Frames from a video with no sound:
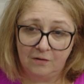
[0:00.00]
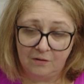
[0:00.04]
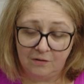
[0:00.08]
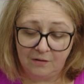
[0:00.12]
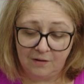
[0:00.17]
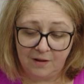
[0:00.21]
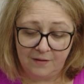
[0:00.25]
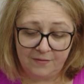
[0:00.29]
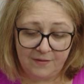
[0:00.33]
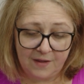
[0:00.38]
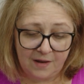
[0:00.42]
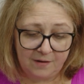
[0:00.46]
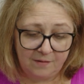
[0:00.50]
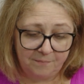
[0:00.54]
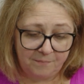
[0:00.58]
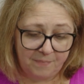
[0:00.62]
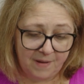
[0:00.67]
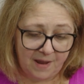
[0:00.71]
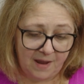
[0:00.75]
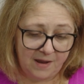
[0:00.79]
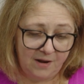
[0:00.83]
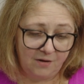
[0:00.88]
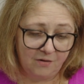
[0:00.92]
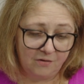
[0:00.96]
and then
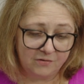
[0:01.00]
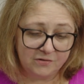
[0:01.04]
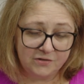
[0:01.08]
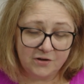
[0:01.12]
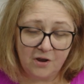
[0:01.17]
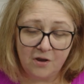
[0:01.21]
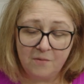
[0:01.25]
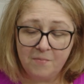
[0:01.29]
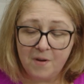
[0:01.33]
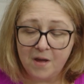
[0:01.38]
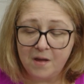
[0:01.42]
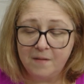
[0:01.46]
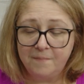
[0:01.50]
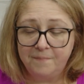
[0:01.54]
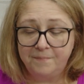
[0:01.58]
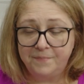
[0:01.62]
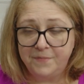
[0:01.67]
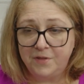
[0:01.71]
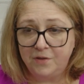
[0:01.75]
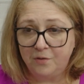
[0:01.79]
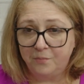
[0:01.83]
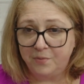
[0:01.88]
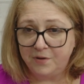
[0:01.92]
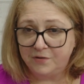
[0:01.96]
in October
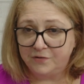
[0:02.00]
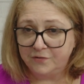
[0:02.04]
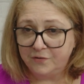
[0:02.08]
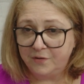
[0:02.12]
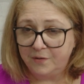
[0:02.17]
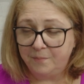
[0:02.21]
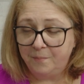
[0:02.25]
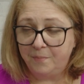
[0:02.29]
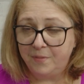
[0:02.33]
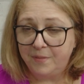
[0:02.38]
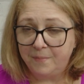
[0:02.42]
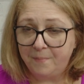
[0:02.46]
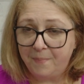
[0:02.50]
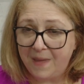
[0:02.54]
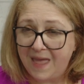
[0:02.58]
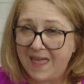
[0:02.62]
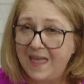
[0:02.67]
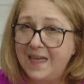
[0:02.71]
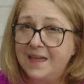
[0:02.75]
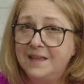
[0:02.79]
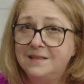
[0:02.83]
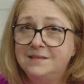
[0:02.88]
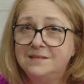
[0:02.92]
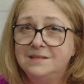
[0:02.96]
you'll be doing
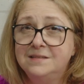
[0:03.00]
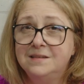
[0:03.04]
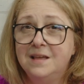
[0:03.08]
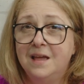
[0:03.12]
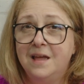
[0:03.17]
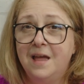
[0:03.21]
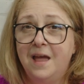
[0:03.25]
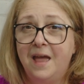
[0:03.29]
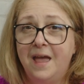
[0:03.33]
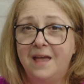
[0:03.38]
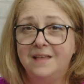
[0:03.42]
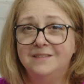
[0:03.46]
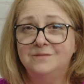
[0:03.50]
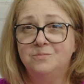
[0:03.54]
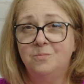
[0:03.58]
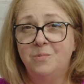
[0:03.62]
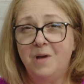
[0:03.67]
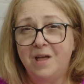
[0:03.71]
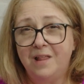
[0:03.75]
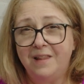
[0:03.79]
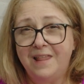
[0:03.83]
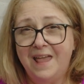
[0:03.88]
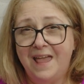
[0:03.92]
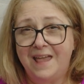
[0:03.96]
pants as
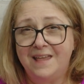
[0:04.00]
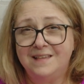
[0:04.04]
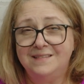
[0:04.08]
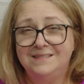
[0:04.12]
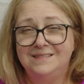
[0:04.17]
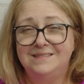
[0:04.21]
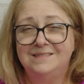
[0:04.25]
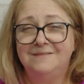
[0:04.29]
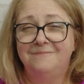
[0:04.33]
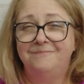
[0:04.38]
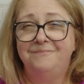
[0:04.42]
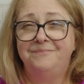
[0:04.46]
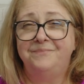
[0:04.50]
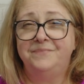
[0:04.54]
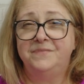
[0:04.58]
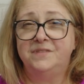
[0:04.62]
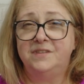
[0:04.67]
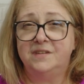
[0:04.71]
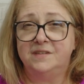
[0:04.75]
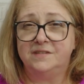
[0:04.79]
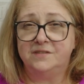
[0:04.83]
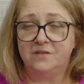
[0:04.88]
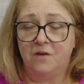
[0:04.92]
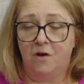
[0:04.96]
well as
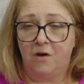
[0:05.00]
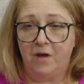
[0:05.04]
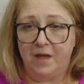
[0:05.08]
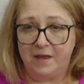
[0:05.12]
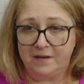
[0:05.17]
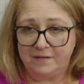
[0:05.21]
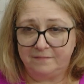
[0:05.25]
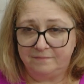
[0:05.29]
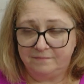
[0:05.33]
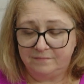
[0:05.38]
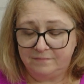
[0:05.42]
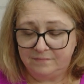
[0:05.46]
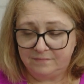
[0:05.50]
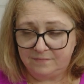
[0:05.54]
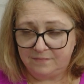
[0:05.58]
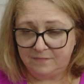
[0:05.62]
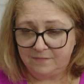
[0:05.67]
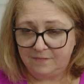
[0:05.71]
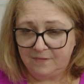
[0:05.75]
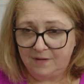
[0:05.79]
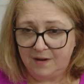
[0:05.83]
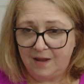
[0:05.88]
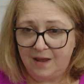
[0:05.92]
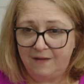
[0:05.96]
design
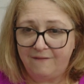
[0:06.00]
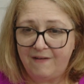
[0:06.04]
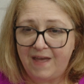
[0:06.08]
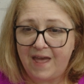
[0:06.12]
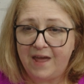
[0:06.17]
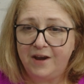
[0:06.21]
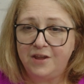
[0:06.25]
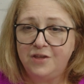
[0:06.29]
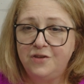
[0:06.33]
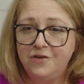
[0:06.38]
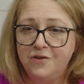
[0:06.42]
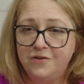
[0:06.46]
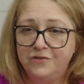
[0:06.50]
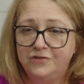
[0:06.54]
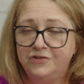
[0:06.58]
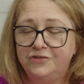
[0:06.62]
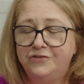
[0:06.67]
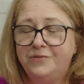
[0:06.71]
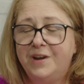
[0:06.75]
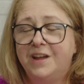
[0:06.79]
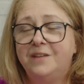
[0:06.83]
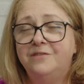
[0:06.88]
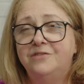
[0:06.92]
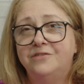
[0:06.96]
and how to use your
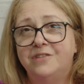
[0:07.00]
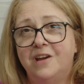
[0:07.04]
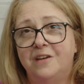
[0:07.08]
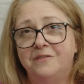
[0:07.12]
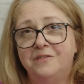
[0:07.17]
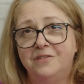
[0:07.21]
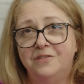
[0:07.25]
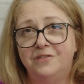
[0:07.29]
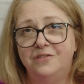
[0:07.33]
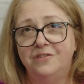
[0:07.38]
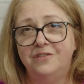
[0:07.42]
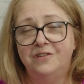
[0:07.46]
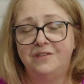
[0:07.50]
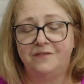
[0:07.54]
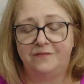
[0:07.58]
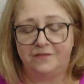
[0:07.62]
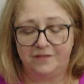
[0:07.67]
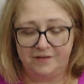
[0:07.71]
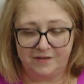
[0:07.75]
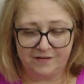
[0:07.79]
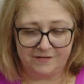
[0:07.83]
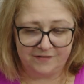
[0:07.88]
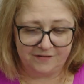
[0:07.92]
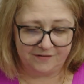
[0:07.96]
pattern draft to do
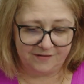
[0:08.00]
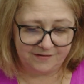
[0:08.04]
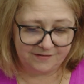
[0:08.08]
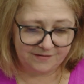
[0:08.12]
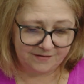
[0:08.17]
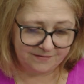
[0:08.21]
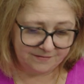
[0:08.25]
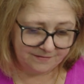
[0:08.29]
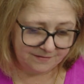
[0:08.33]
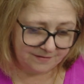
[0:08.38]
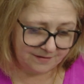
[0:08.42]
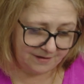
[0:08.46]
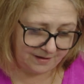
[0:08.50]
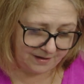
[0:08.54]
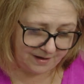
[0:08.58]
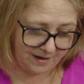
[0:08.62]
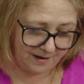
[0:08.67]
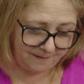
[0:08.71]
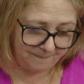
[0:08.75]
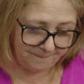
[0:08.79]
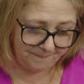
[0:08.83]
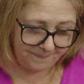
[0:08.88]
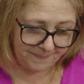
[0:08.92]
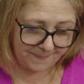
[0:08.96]
different designs. Okay,
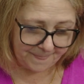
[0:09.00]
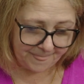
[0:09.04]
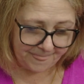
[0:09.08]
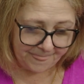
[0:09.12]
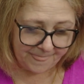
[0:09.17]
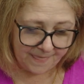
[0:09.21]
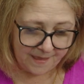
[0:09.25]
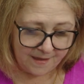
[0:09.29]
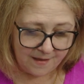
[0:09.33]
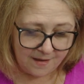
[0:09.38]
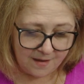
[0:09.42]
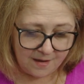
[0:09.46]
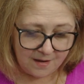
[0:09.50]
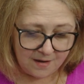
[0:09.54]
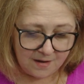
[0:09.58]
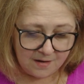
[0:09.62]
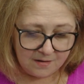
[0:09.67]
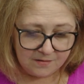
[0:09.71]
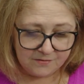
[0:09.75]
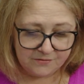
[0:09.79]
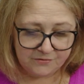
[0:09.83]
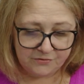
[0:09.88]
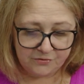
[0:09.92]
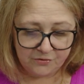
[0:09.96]

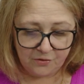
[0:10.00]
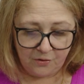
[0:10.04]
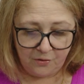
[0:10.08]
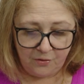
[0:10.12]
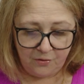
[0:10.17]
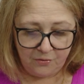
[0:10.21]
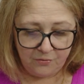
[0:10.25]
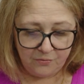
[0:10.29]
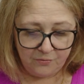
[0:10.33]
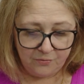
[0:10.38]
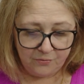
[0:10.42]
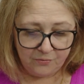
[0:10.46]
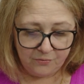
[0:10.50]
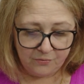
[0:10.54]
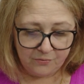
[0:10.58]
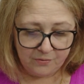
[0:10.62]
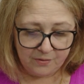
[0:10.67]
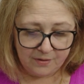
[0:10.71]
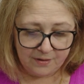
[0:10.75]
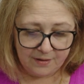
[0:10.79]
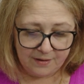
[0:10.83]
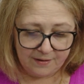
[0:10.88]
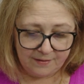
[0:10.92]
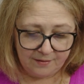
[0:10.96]
so
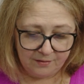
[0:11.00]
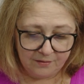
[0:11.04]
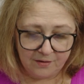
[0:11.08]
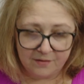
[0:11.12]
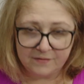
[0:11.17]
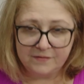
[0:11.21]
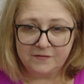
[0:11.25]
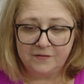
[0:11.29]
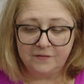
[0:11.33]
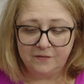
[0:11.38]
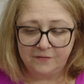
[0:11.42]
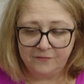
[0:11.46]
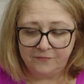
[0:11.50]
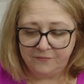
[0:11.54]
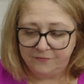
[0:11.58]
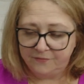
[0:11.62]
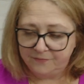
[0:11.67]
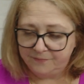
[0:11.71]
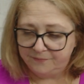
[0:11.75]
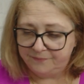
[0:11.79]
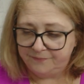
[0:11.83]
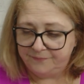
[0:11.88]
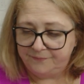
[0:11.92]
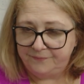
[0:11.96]
lots of
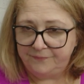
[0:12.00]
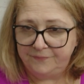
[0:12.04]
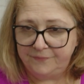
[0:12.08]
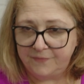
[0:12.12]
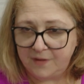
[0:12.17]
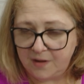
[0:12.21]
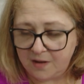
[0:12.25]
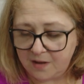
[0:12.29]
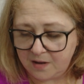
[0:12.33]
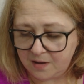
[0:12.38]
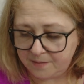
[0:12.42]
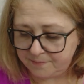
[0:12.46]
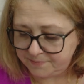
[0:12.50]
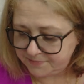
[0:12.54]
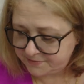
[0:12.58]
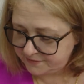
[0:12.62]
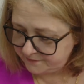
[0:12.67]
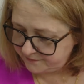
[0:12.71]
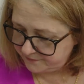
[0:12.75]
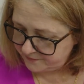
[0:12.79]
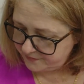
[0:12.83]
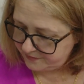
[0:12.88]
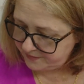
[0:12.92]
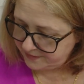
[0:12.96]

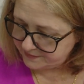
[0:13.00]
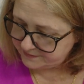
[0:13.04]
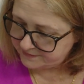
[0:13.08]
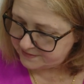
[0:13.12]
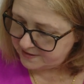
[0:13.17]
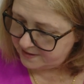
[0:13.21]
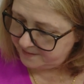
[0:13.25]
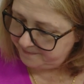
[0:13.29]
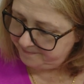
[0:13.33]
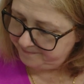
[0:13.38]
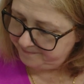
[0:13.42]
different things there.